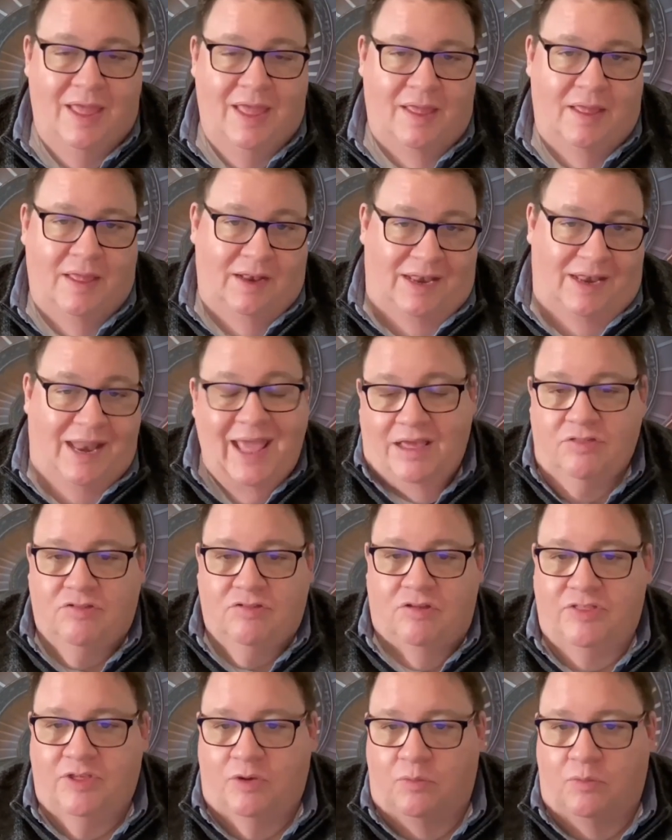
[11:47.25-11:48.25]
Next,
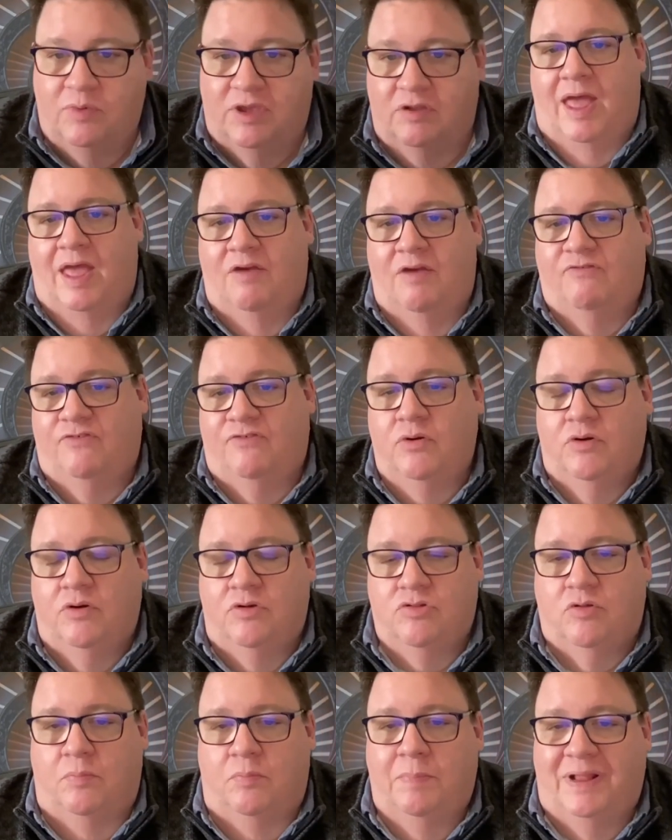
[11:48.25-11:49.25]
I think we can focus
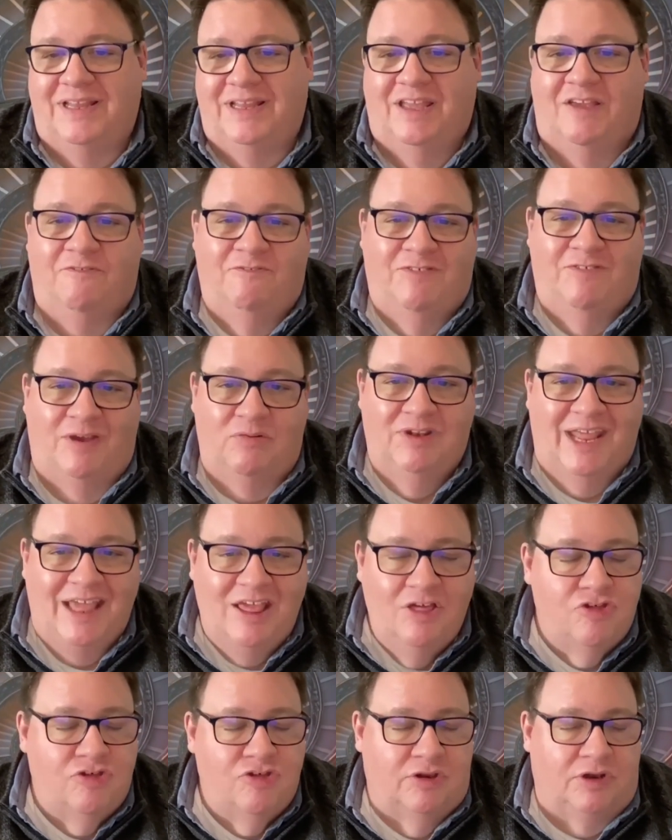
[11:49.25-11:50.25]
on building a
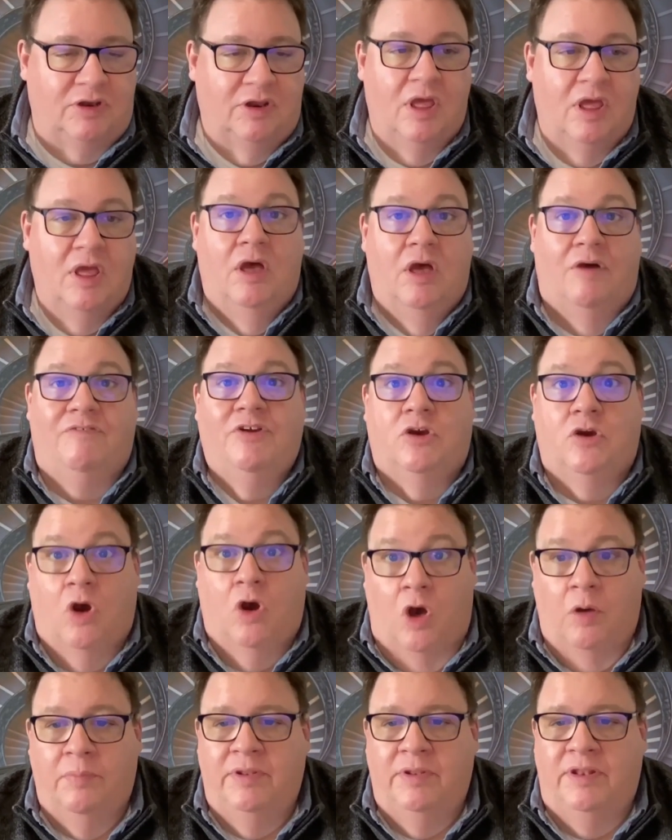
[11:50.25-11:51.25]
foundation of
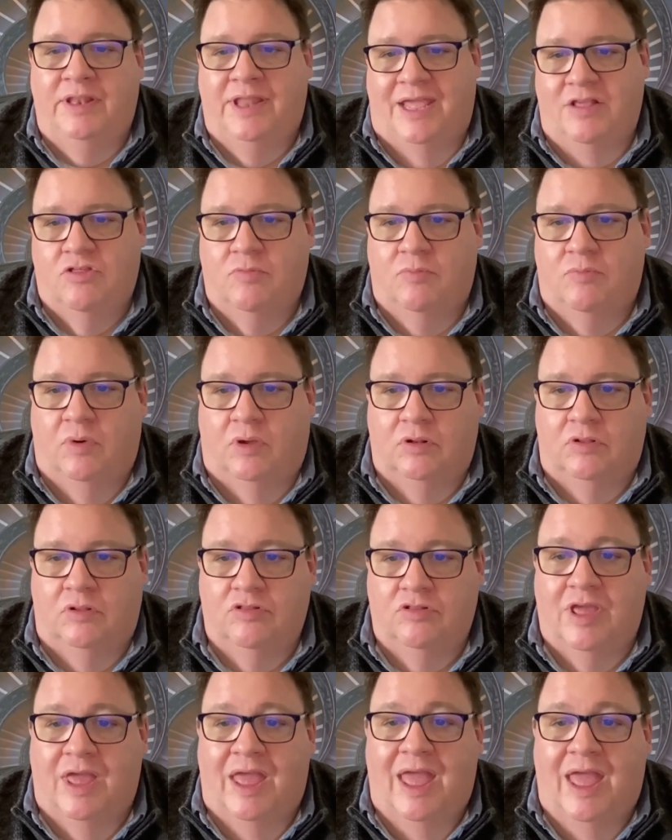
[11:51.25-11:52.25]
common data
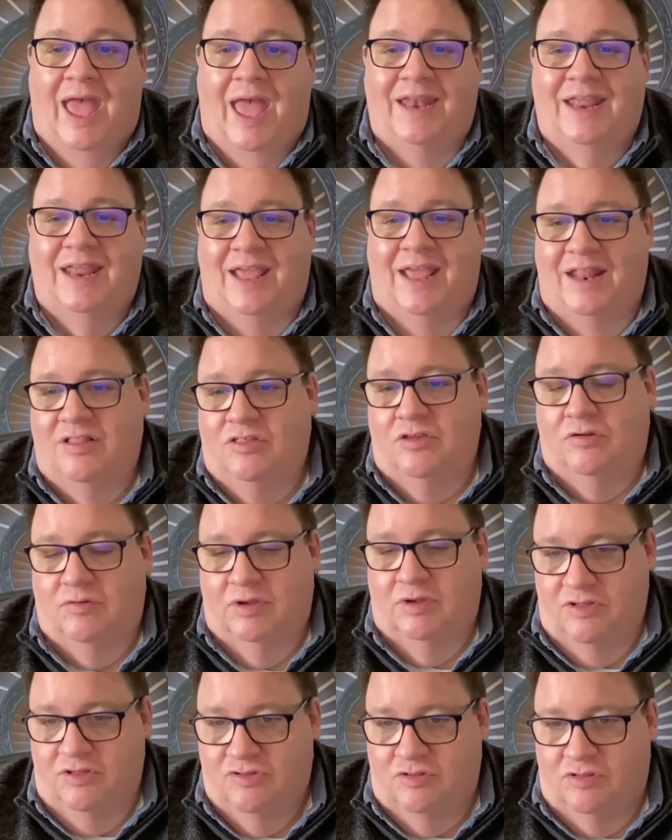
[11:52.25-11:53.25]
models and
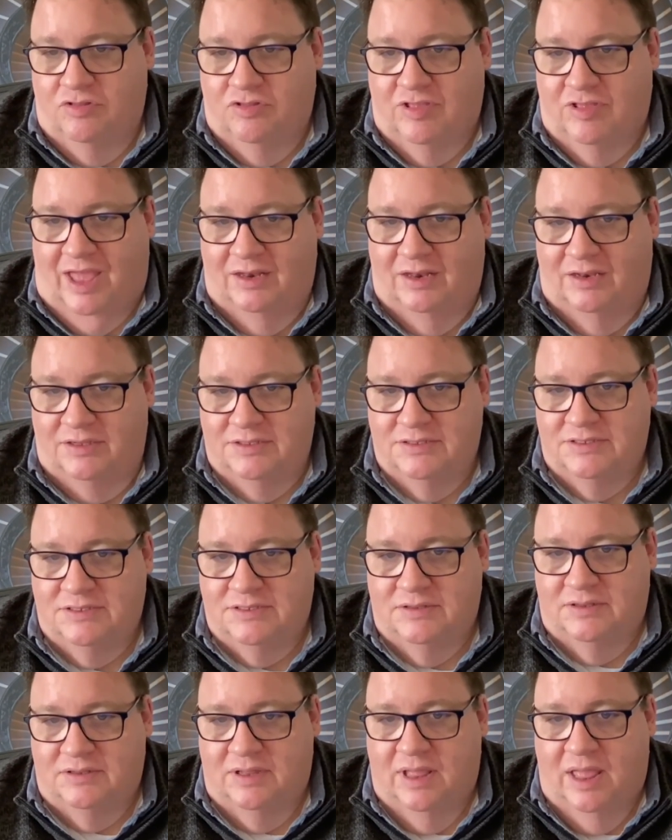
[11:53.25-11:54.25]
integration
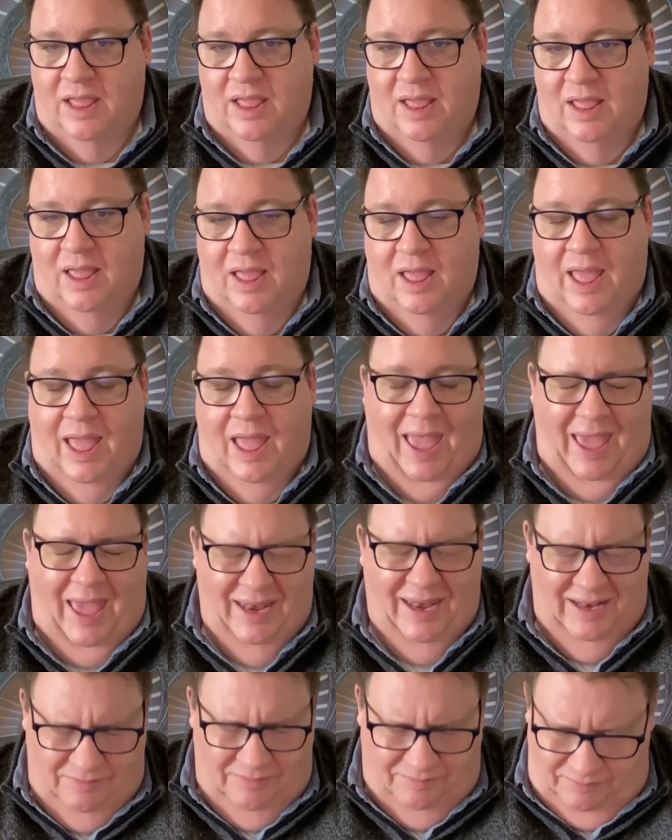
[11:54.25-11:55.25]
standards.
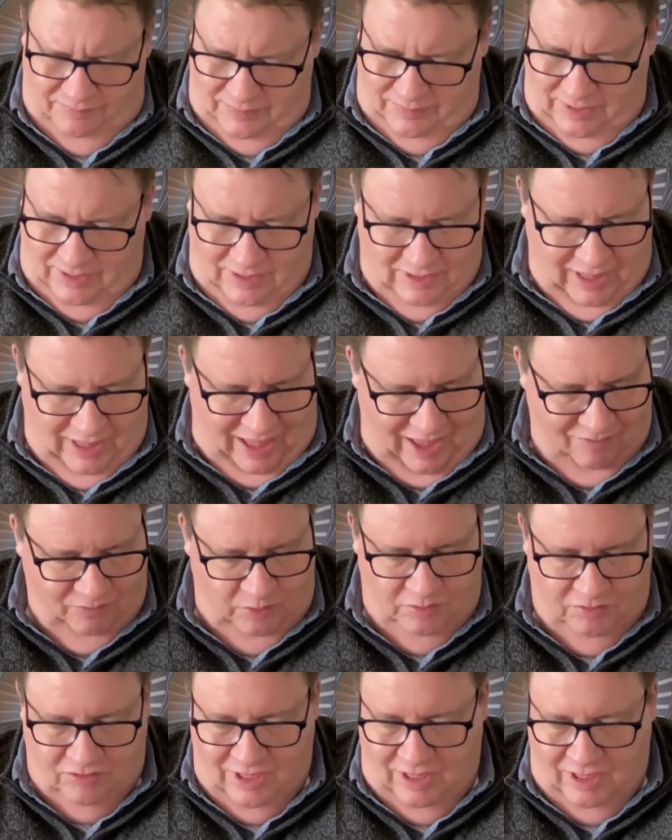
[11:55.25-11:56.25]
And
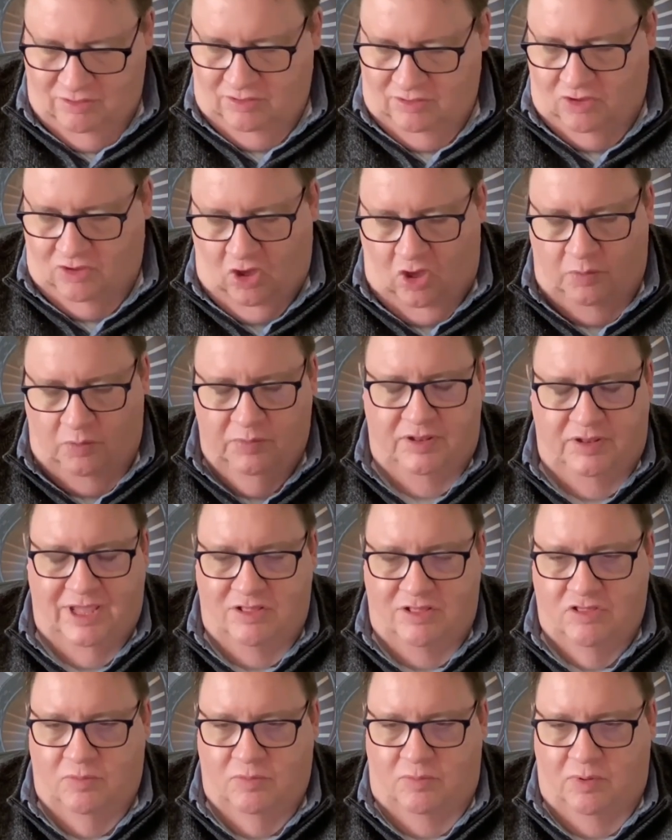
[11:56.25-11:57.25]
everyone says common
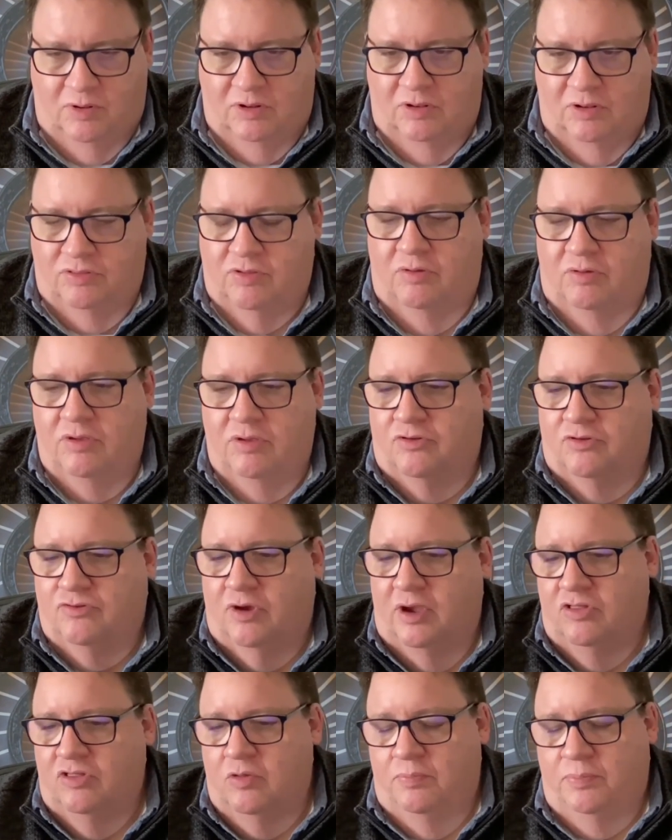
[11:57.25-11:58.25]
data models, oh, you're
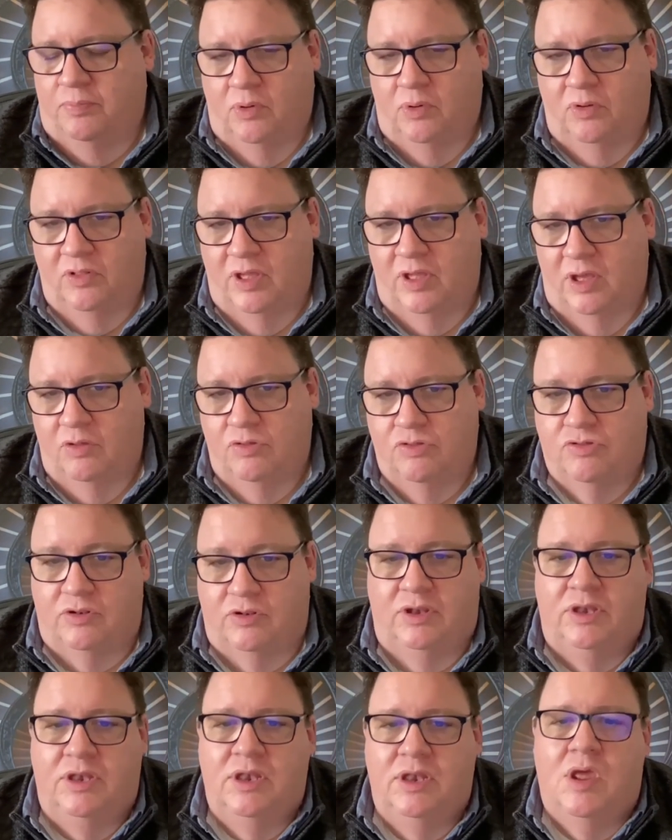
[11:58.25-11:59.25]
trying to boil the
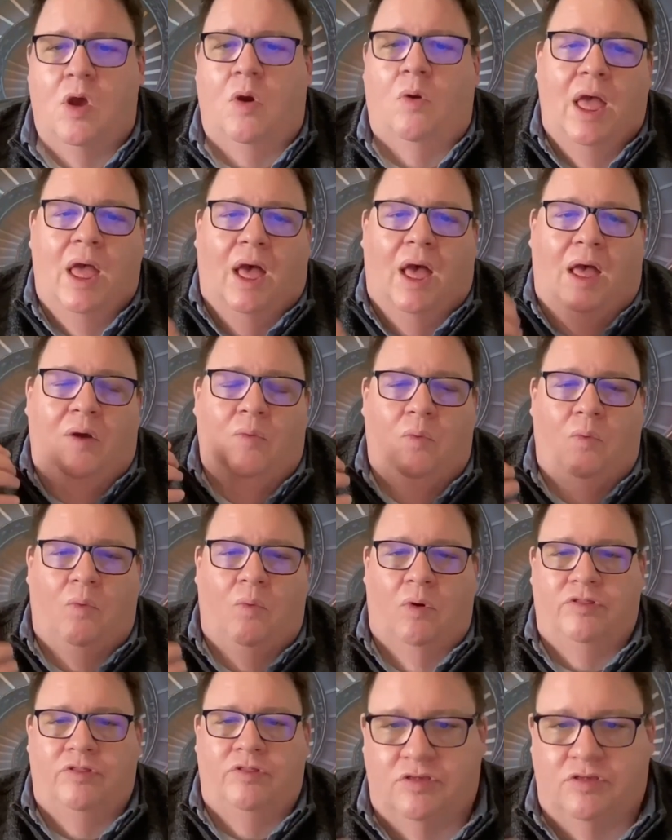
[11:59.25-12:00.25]
ocean. No, I
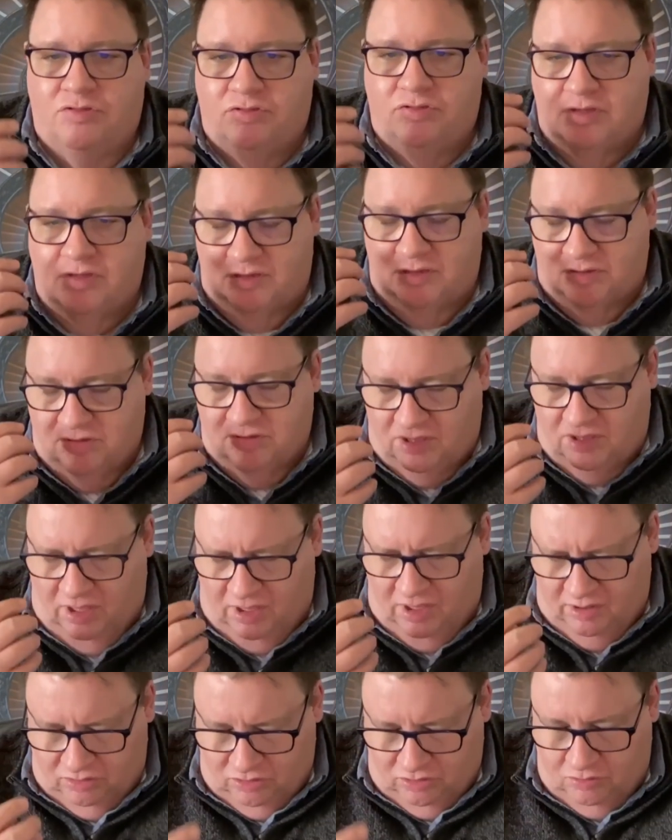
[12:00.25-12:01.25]
want to
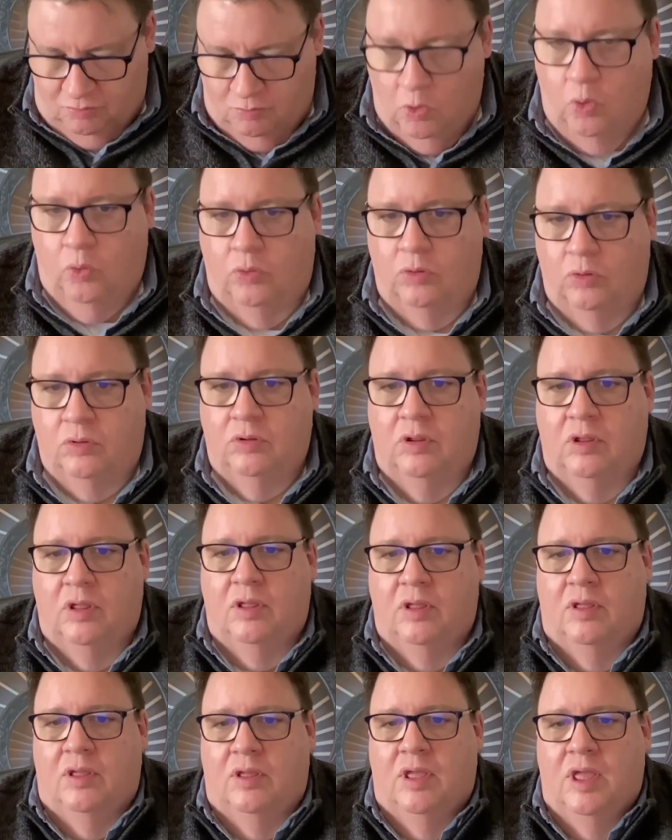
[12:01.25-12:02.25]
start small,
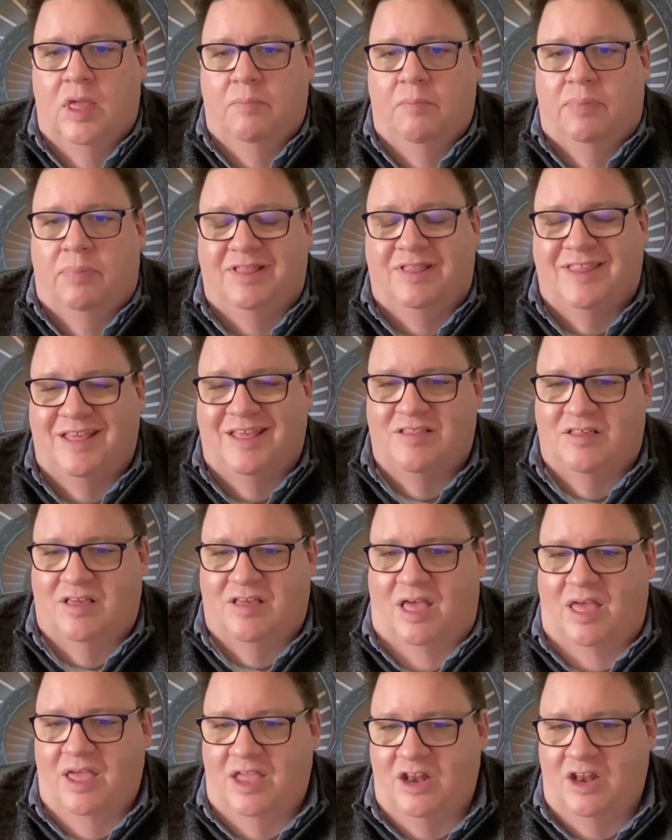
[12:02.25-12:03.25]
but
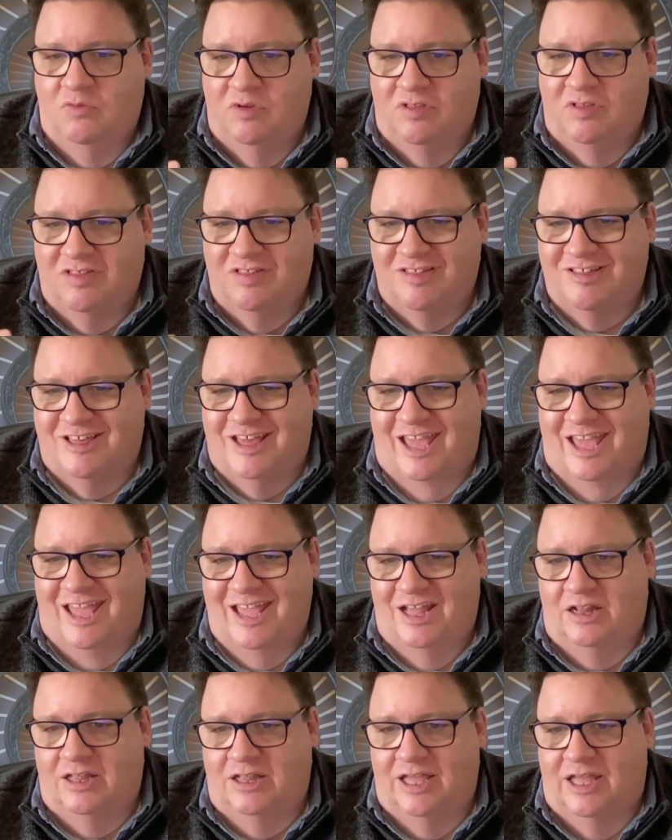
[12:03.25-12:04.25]
design with
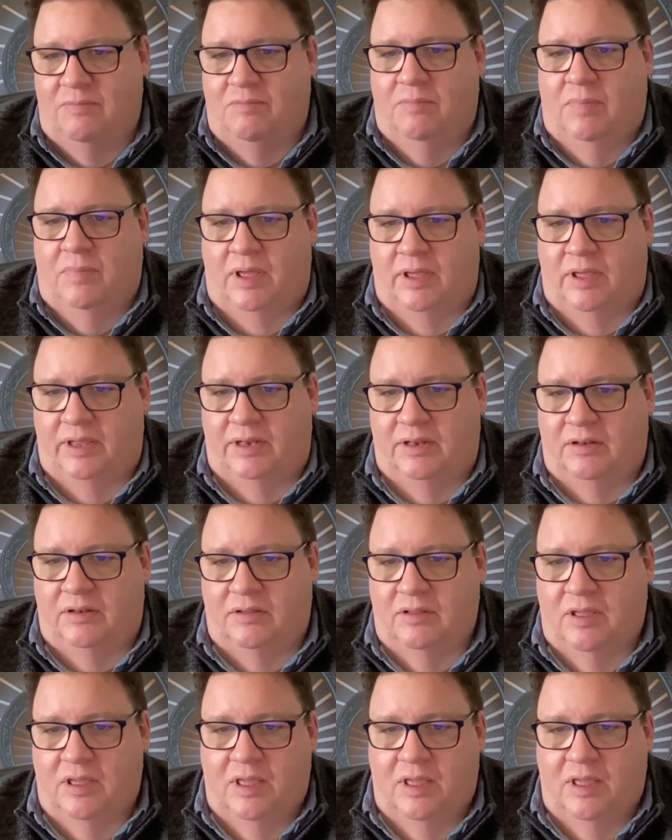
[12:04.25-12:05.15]
scale in mind.